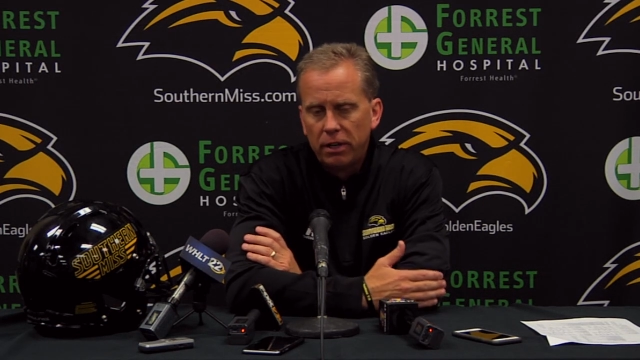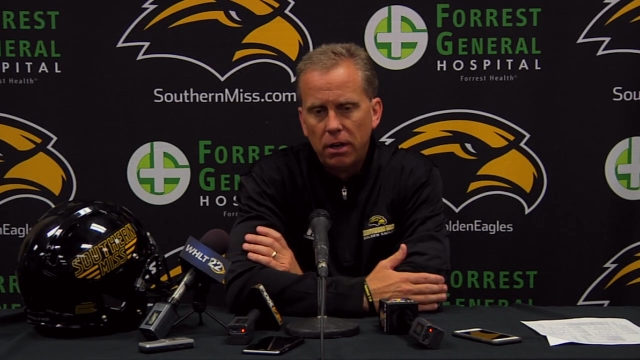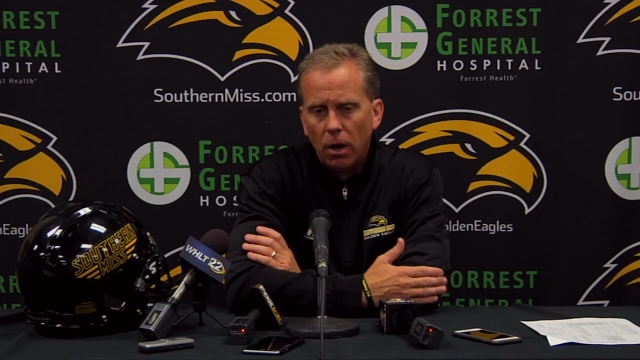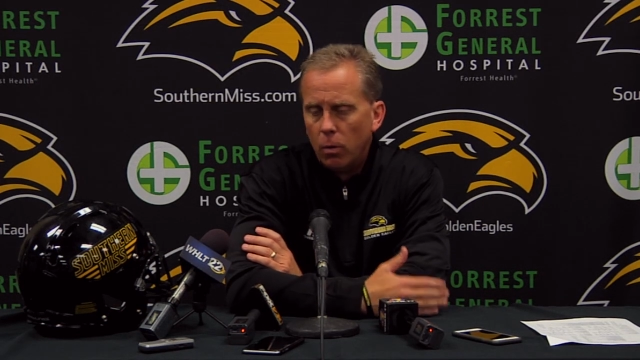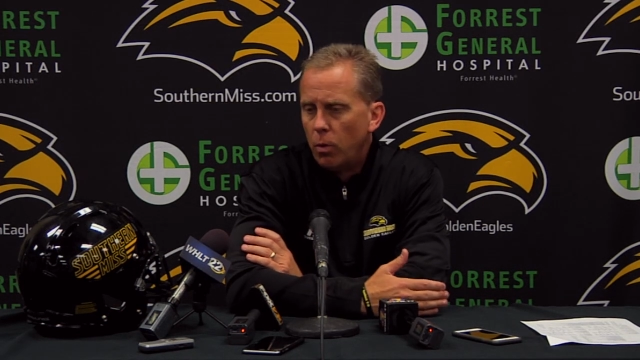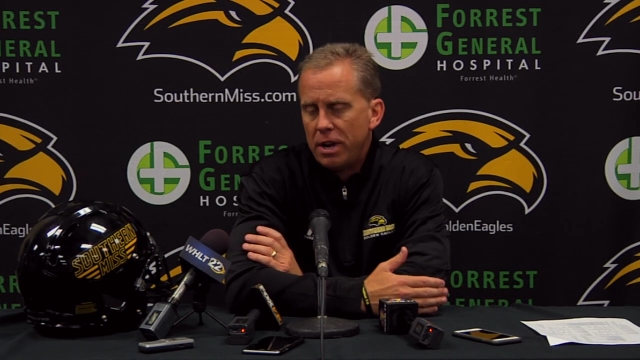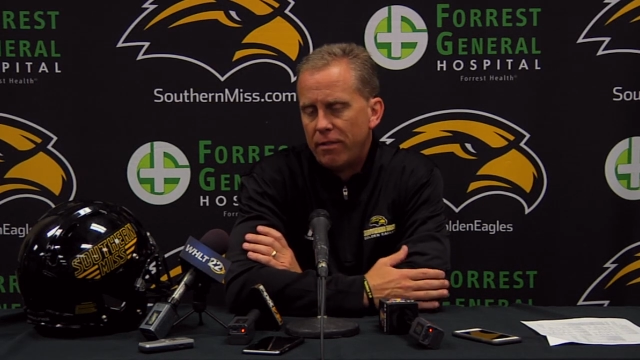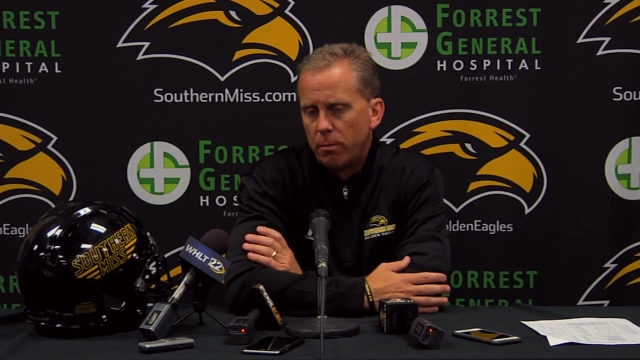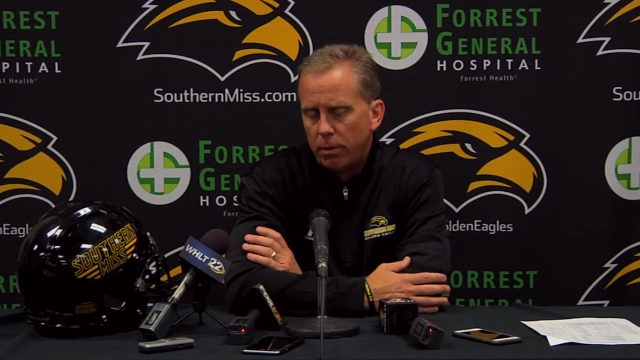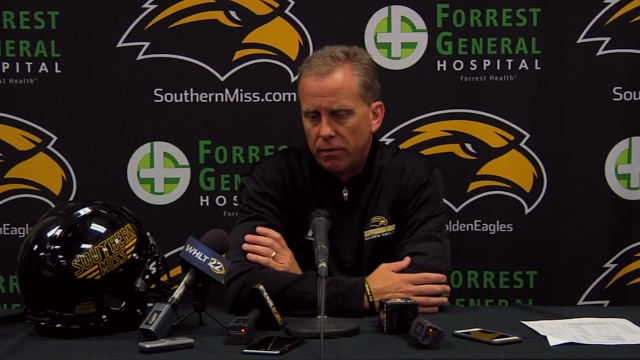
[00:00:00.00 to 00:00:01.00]
No, we're
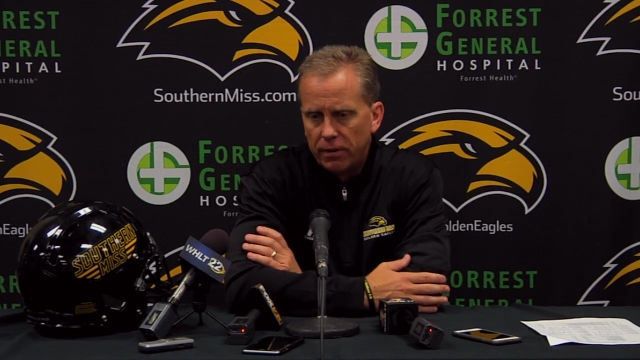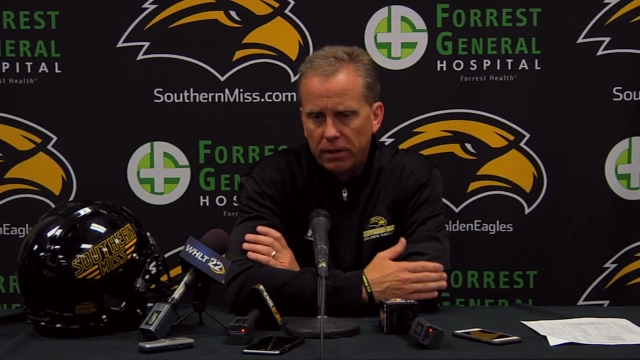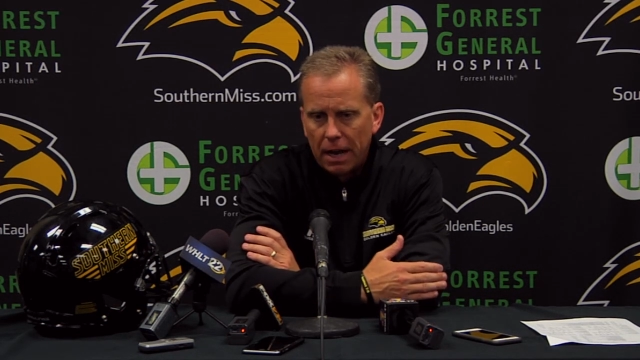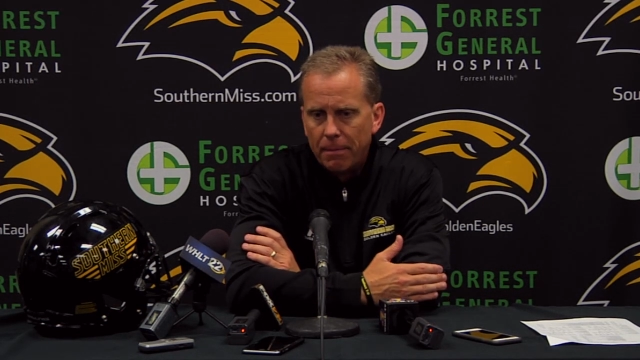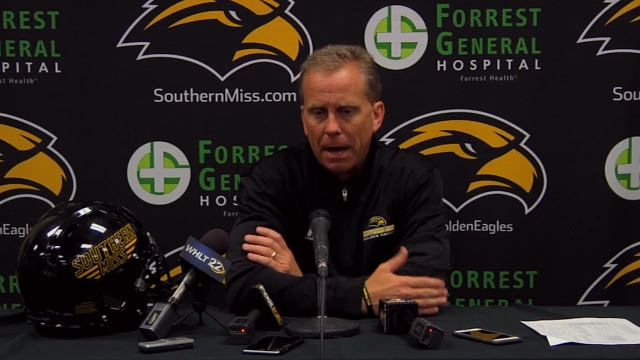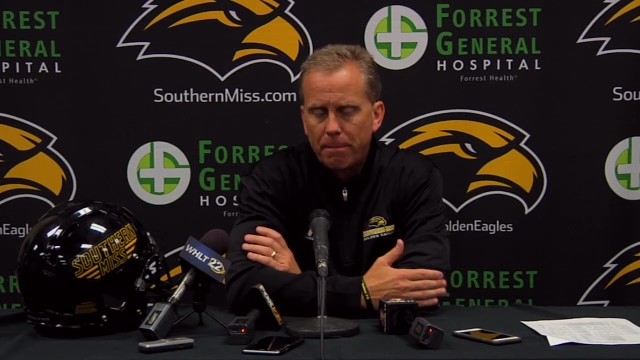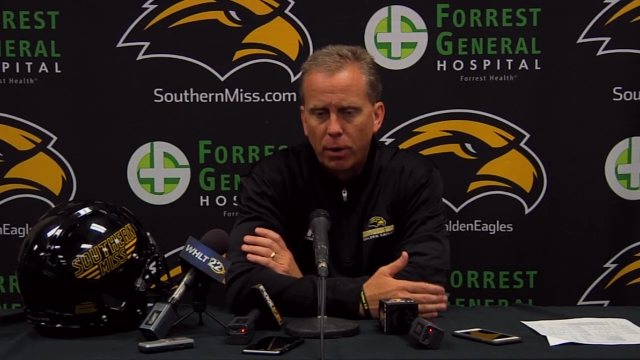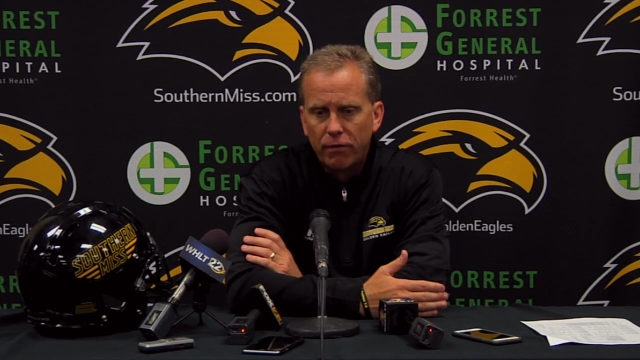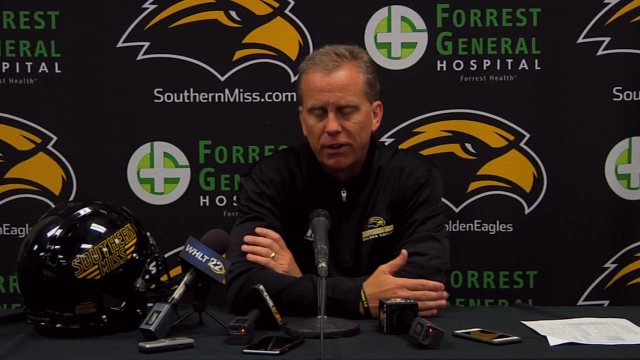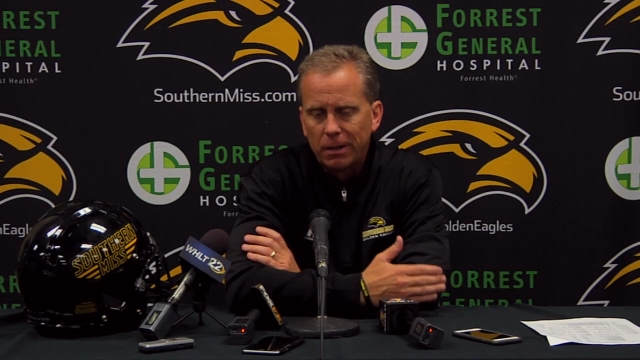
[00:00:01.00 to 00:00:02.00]
never perfect. I'm not
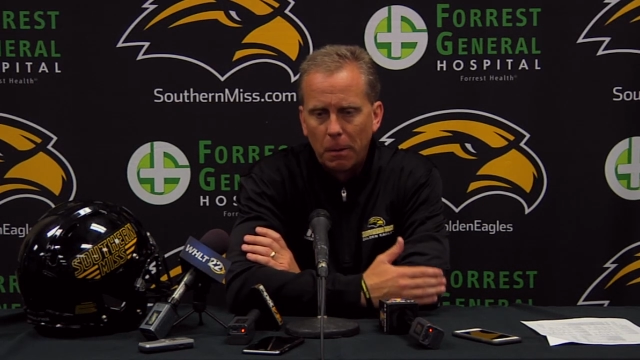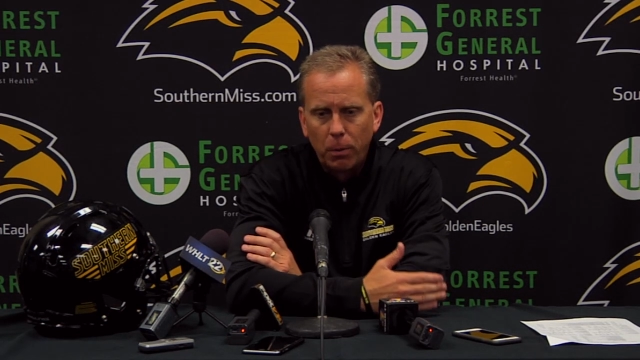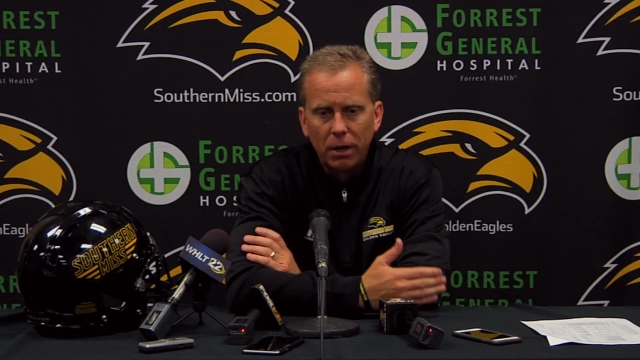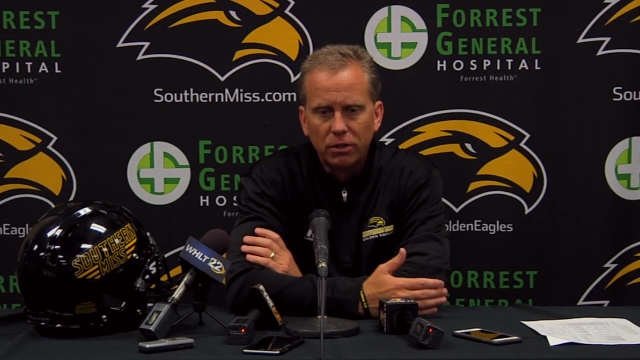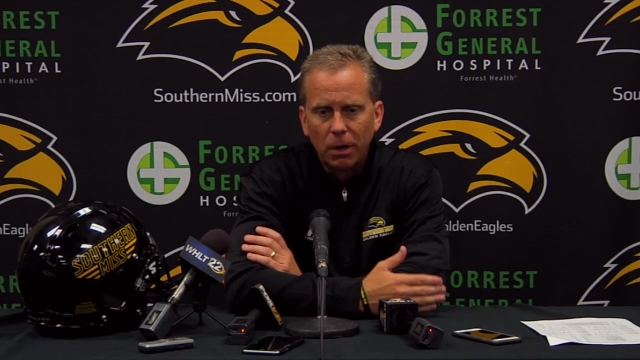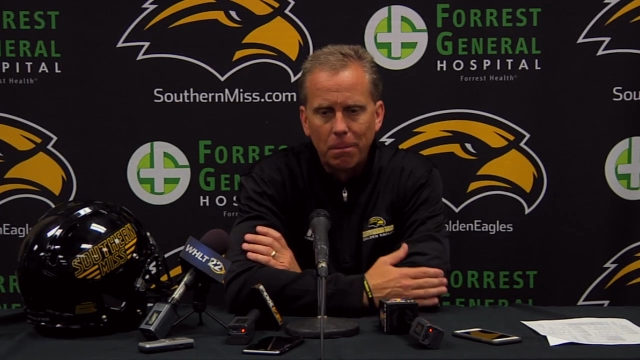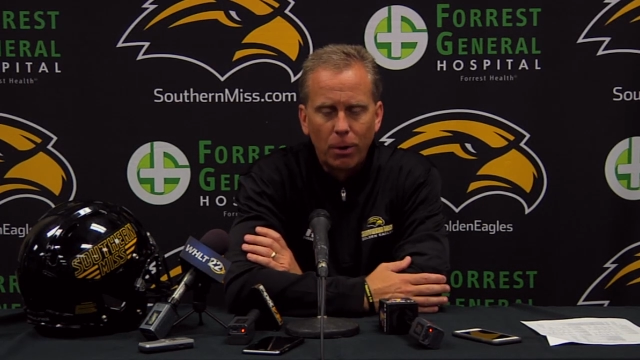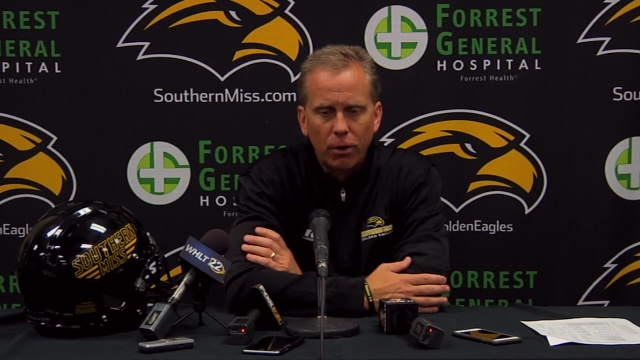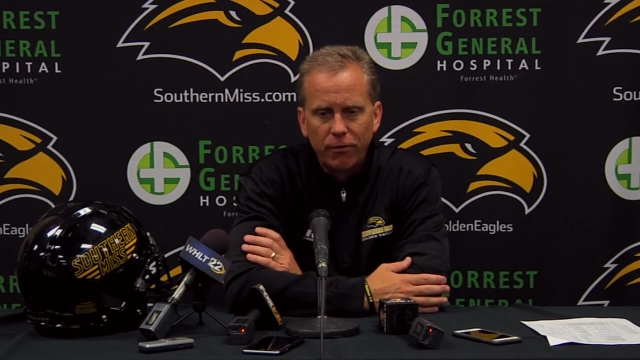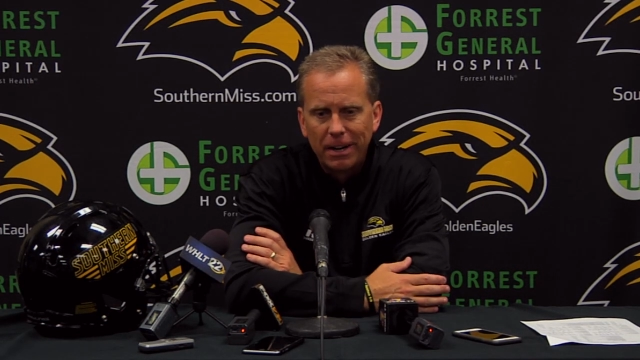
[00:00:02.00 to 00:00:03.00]
perfect. Our players aren't
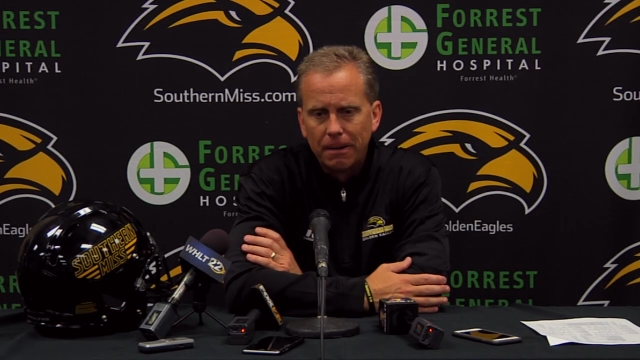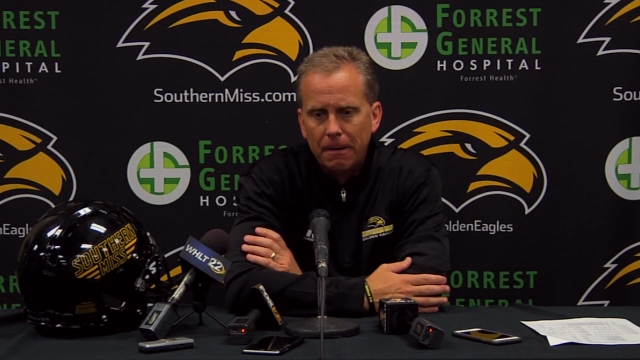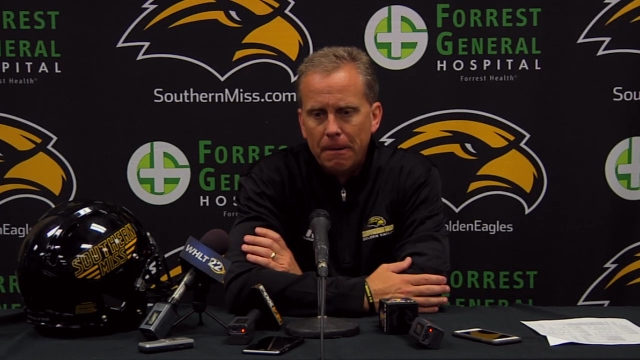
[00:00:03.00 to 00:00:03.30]
perfect.